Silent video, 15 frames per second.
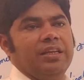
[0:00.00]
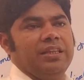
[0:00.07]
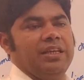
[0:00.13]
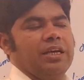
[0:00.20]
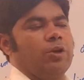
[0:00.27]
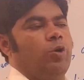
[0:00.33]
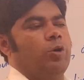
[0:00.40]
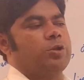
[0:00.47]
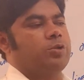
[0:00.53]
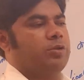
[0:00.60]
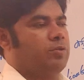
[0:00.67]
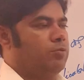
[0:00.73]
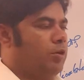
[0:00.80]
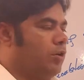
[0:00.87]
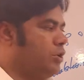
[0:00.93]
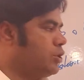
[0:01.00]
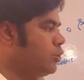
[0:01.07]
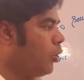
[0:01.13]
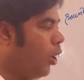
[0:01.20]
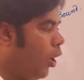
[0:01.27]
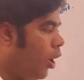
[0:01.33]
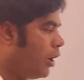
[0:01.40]
they are also involved.
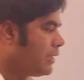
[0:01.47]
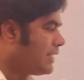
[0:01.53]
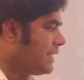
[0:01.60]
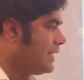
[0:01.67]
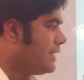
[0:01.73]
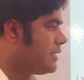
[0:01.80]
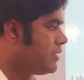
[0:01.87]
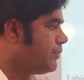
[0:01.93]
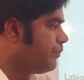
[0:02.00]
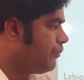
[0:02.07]
So all these